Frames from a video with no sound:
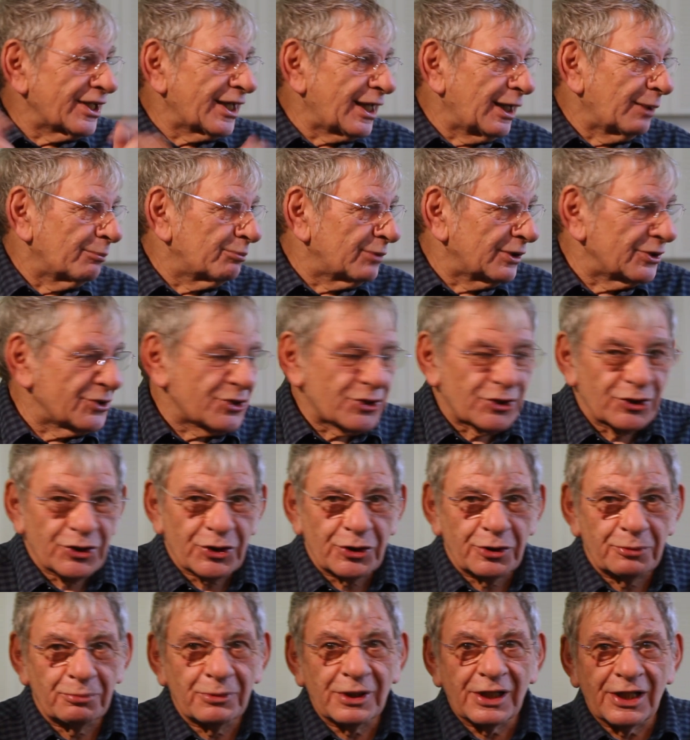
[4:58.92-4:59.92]
capitalist
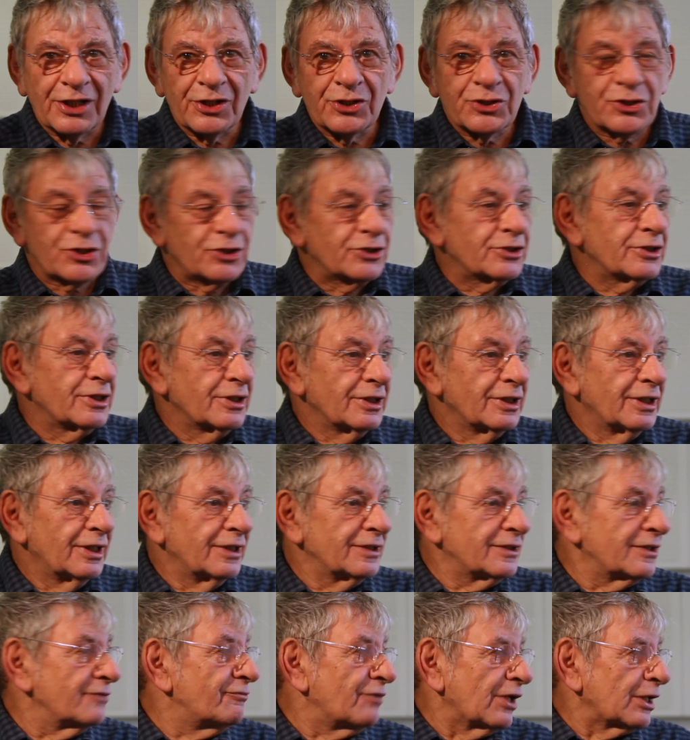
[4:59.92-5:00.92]
accumulation
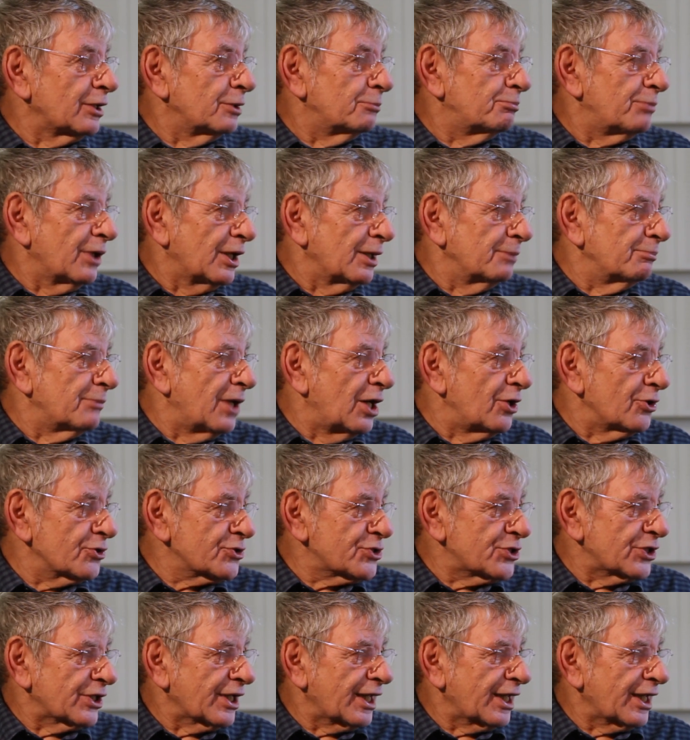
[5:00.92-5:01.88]
developed by Marx in